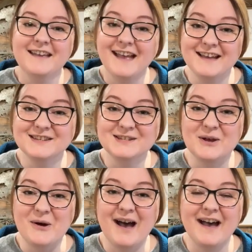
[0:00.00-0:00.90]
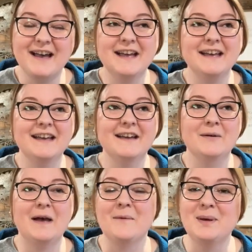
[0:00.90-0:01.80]
yeah, so I
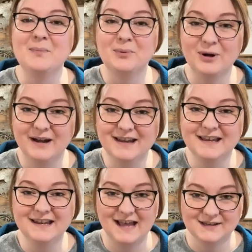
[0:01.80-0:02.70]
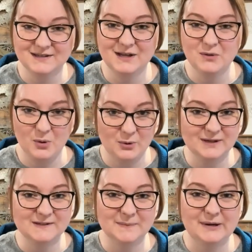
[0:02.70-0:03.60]
have been praying and asking the
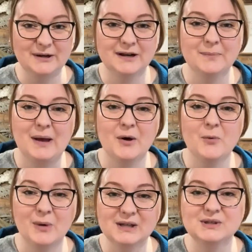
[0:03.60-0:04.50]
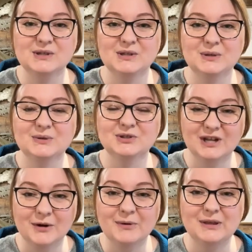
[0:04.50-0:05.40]
Holy Spirit about what to
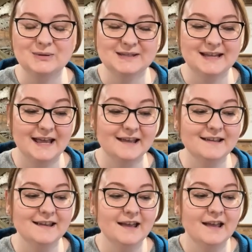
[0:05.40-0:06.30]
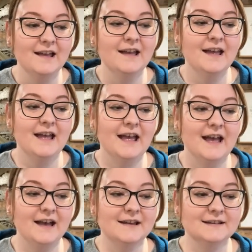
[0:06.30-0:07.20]
share with you today.
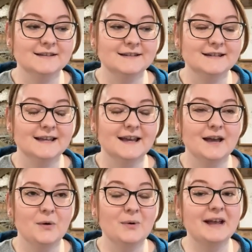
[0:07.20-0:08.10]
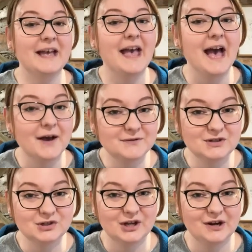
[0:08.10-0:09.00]
And what I have
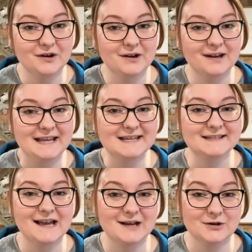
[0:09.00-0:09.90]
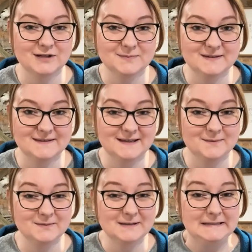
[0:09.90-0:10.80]
to share is not Christmas
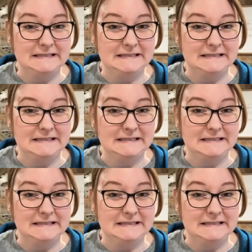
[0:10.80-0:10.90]
themed.